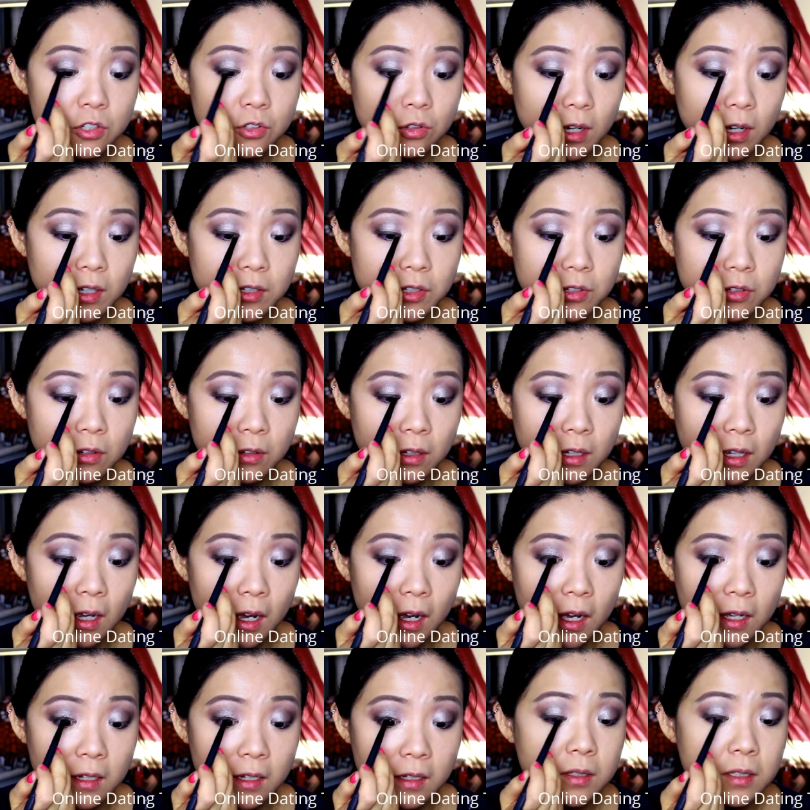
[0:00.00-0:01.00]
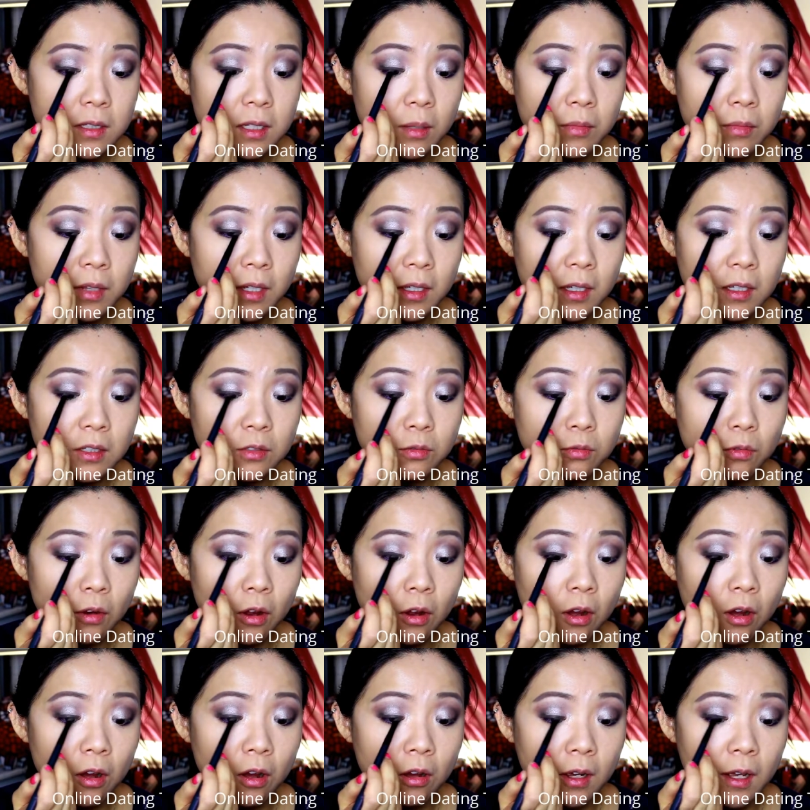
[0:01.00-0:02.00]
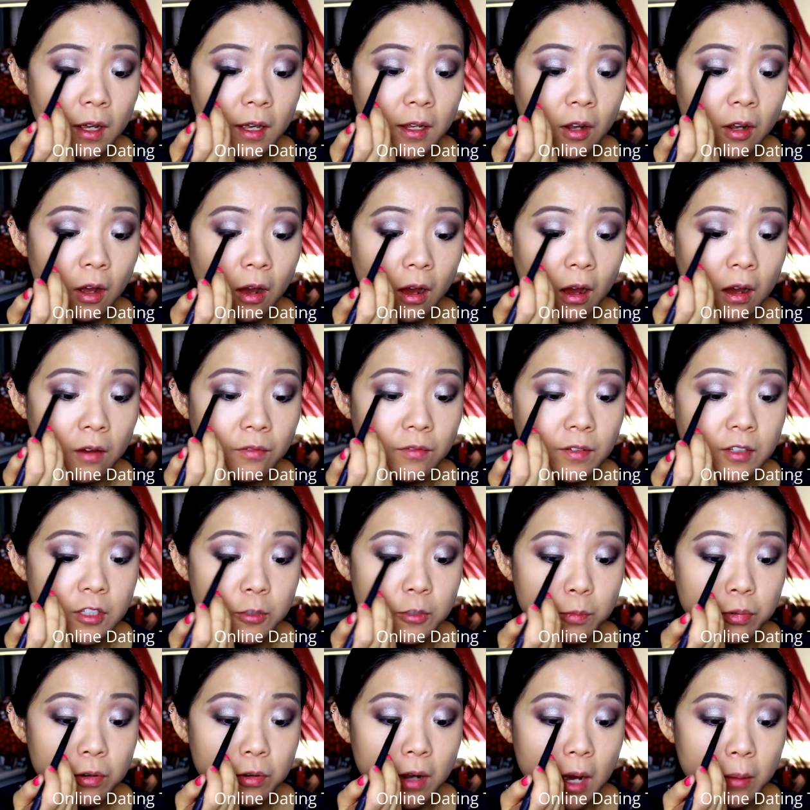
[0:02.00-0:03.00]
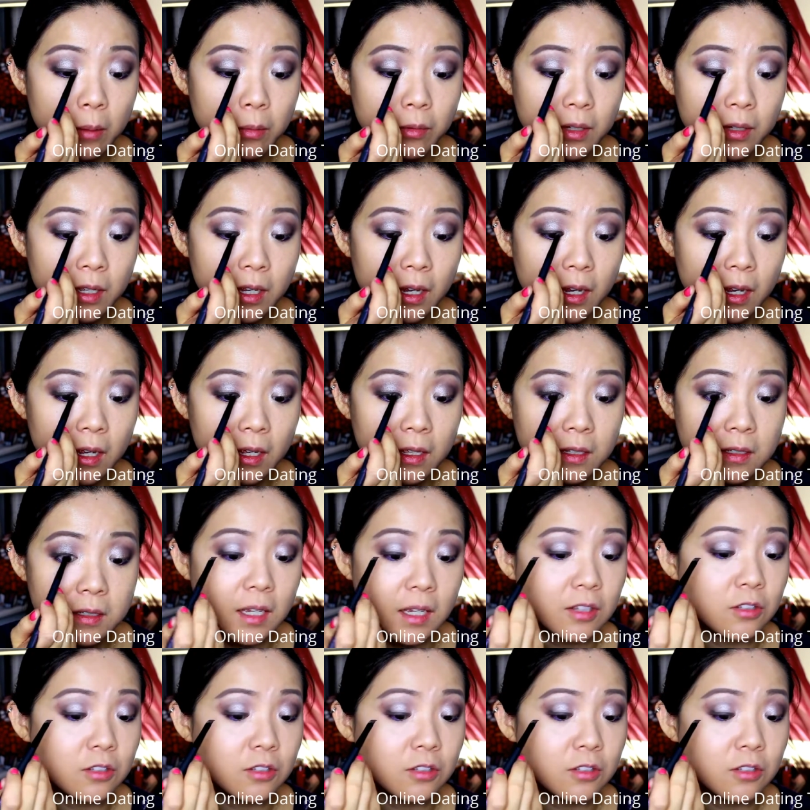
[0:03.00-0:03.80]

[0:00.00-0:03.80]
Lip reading: Trust your gut. When something is wrong and off, as probably is.